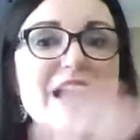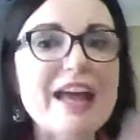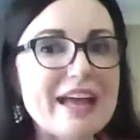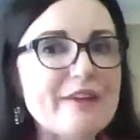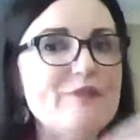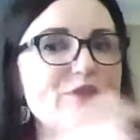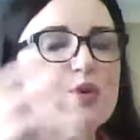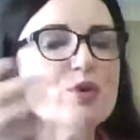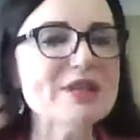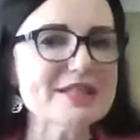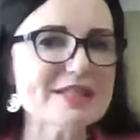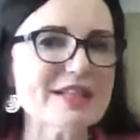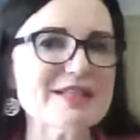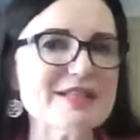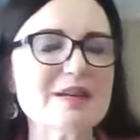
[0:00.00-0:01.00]
If you can
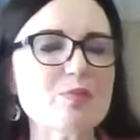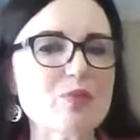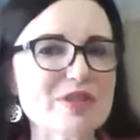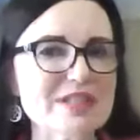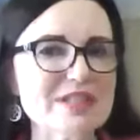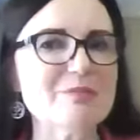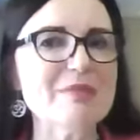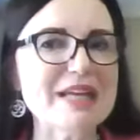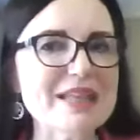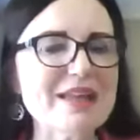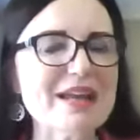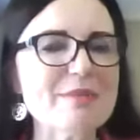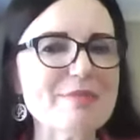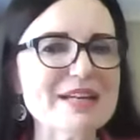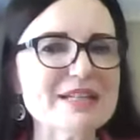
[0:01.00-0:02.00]
send someone to me that
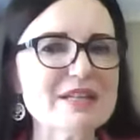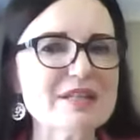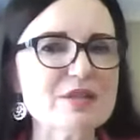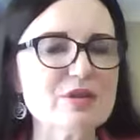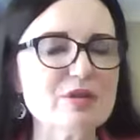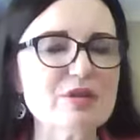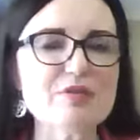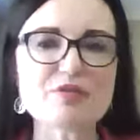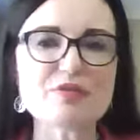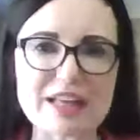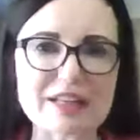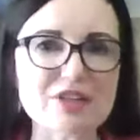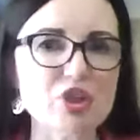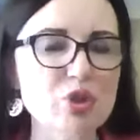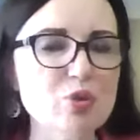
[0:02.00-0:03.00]
I meant to serve,
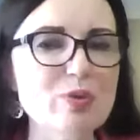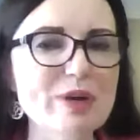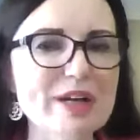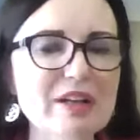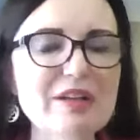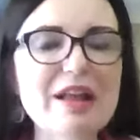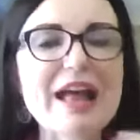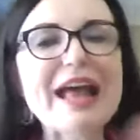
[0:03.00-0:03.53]
then you will.